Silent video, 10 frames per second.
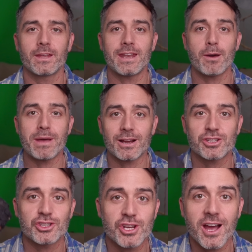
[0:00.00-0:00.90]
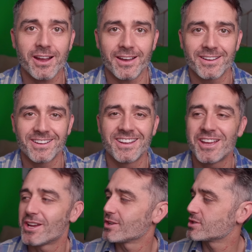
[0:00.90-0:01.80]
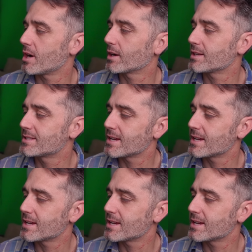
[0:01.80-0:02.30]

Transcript: Now back to chaga. Chaga